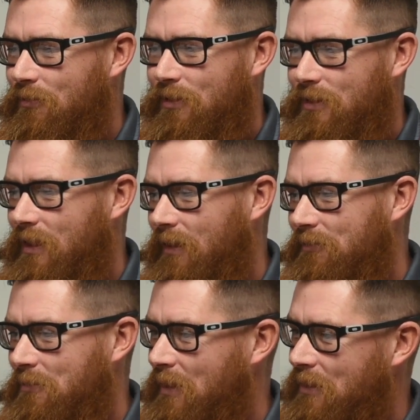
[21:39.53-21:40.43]
just
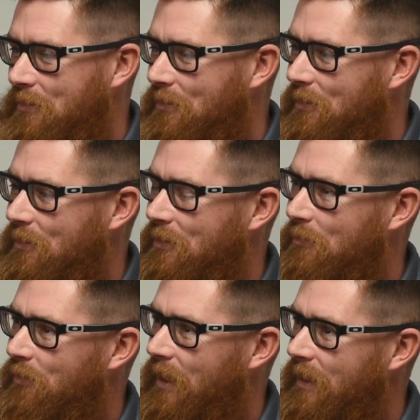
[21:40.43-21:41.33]
have to make sure that they're
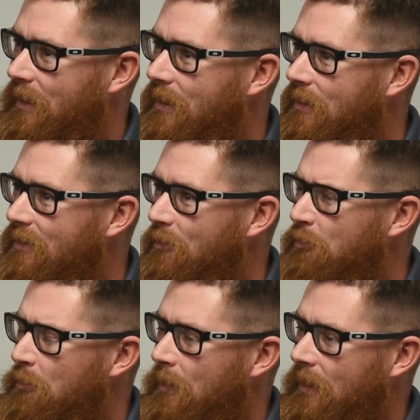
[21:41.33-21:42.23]
ready, they're
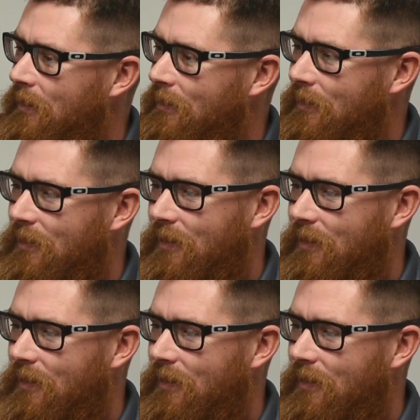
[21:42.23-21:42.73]
prepared,